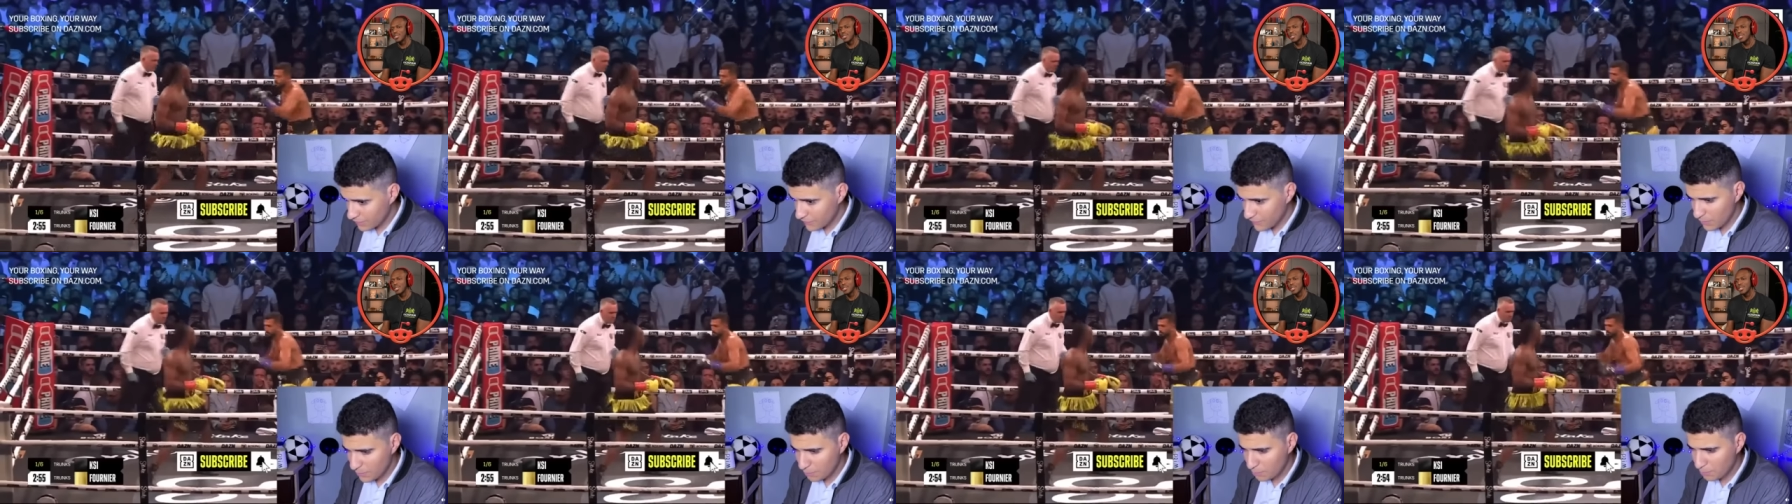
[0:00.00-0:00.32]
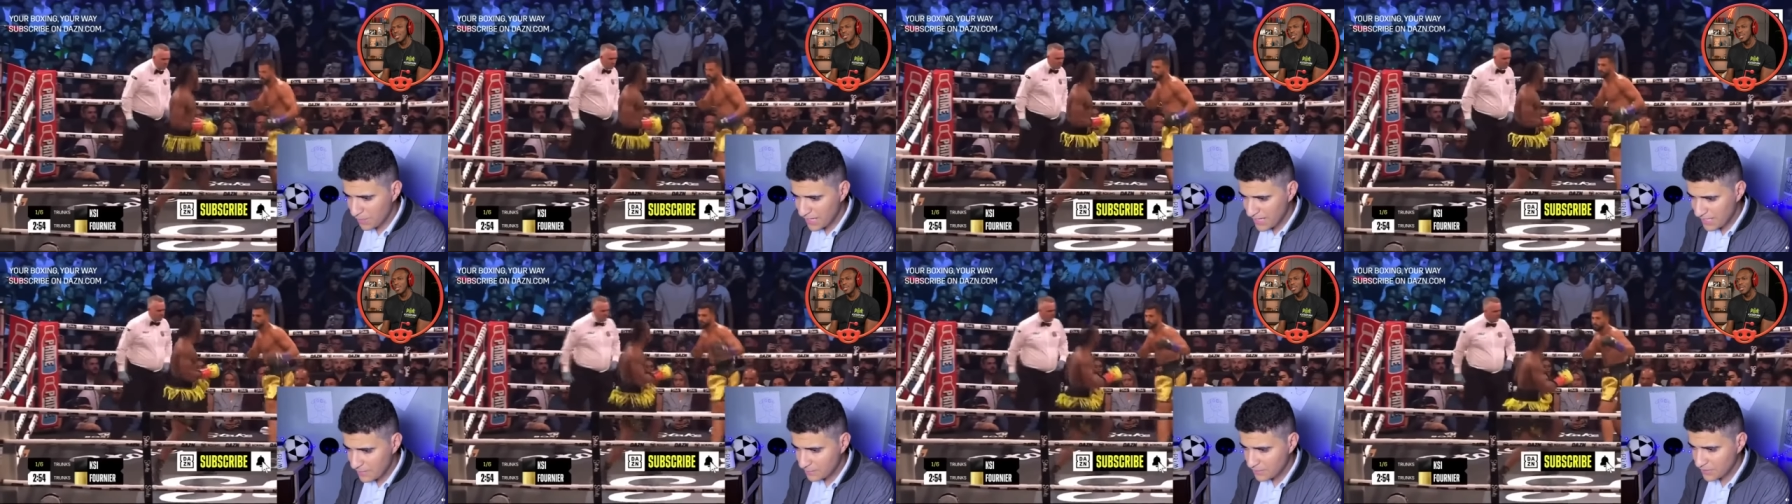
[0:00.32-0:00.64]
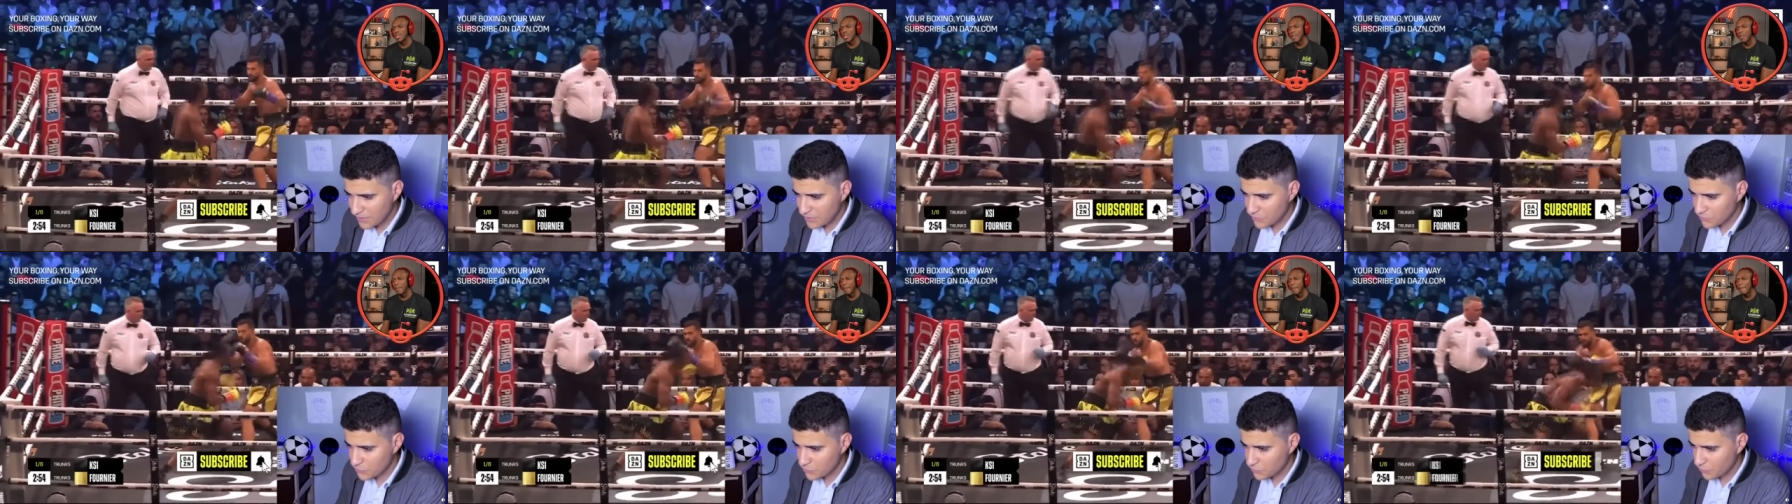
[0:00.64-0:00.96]
I think, might
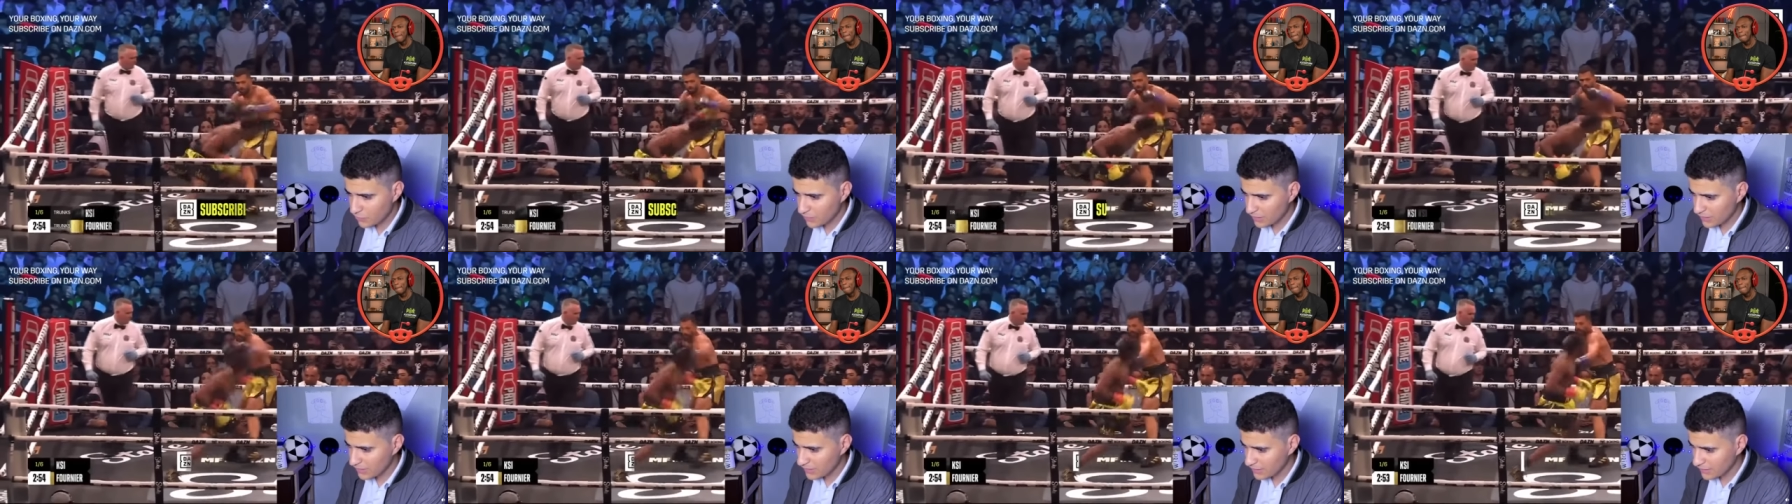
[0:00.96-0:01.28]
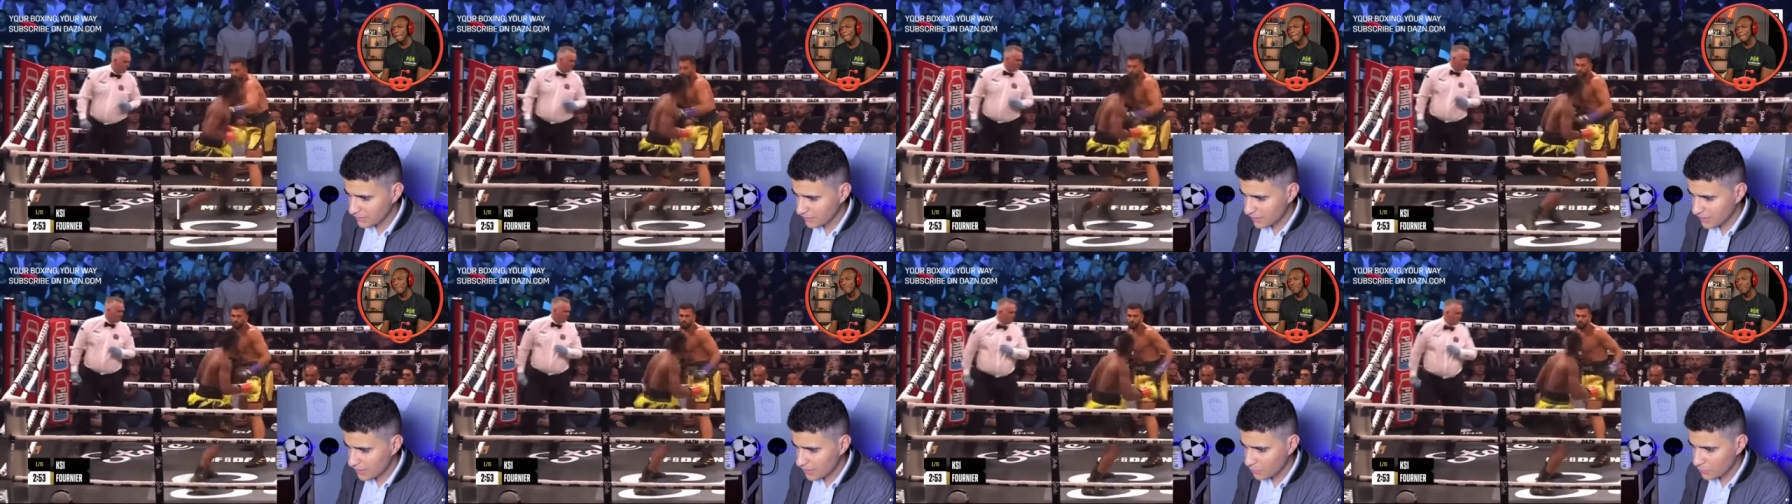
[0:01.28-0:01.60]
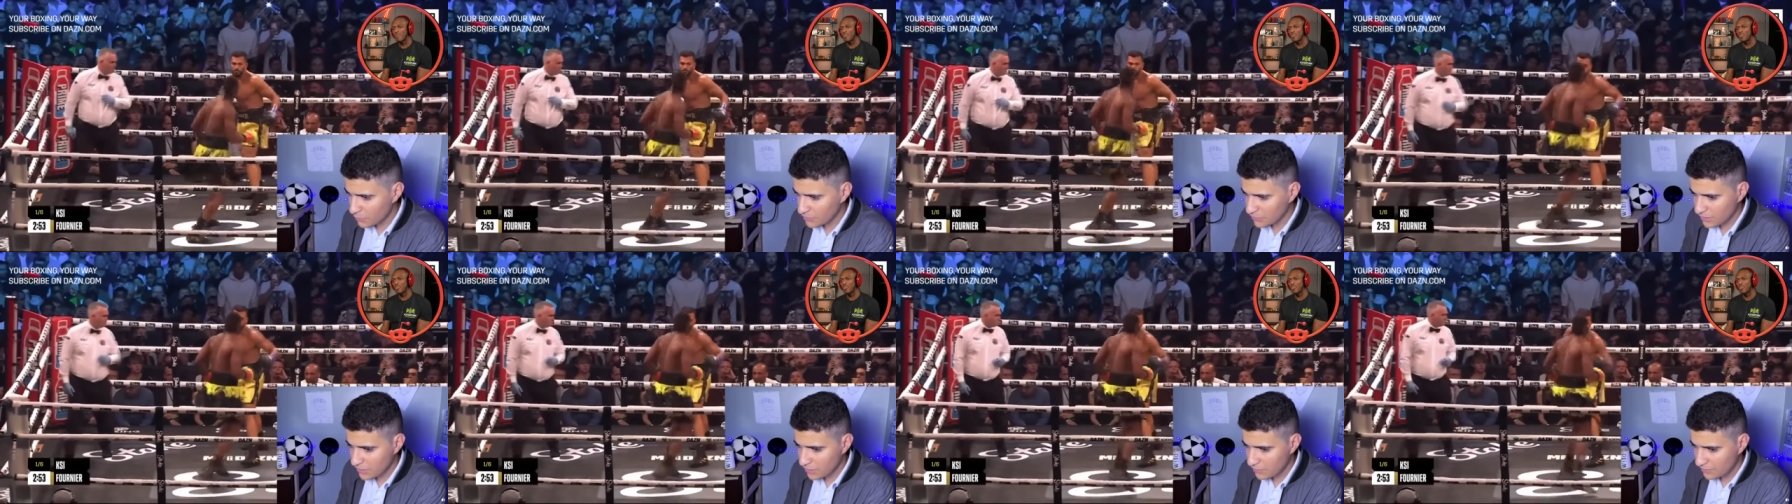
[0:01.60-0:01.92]
be struggling a
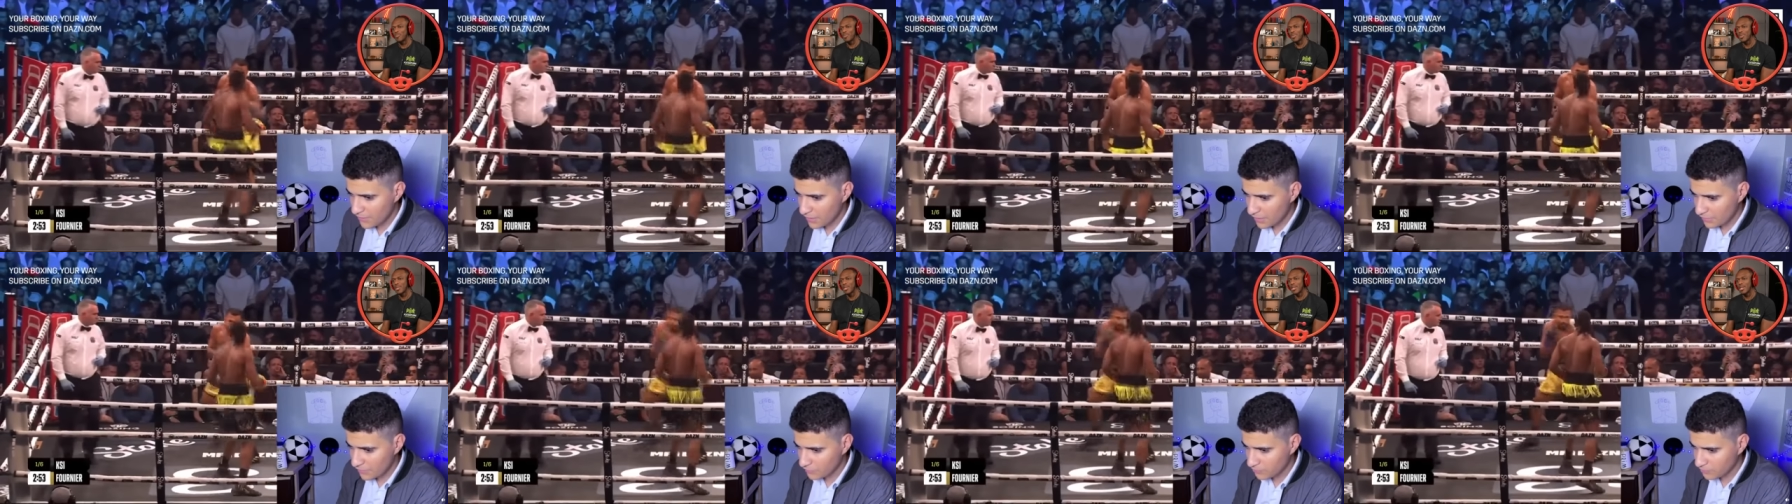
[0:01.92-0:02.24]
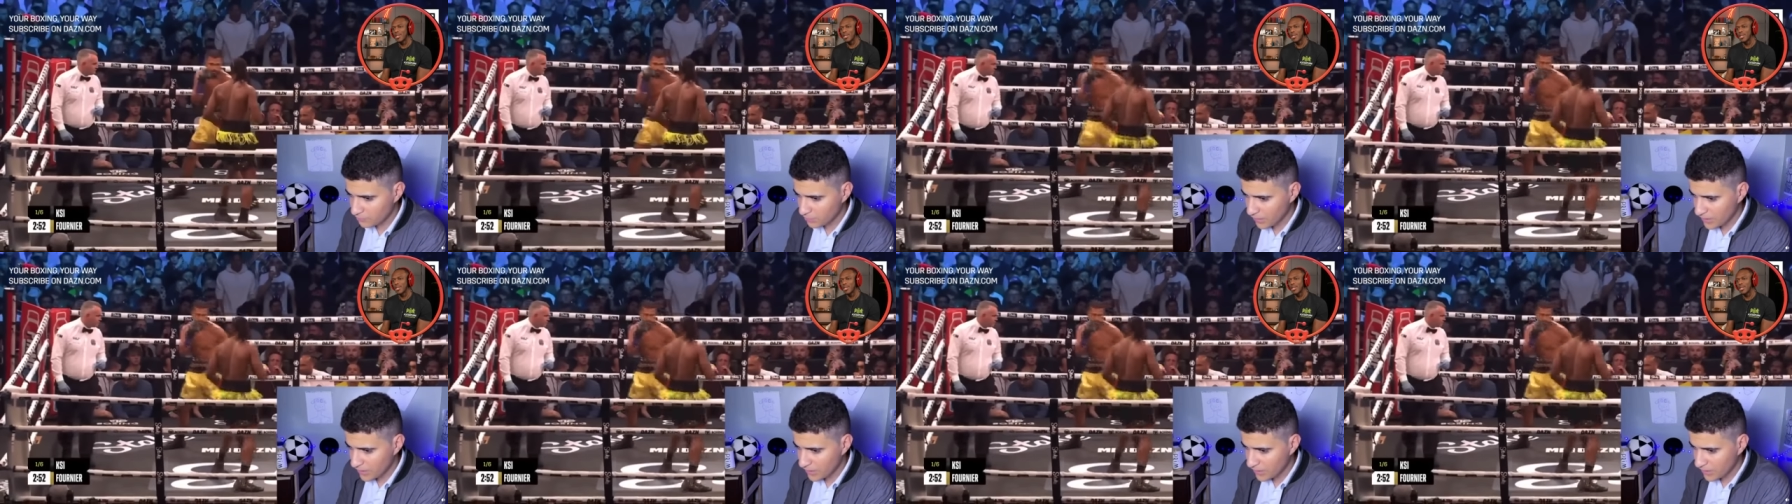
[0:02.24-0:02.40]
lot with the amount of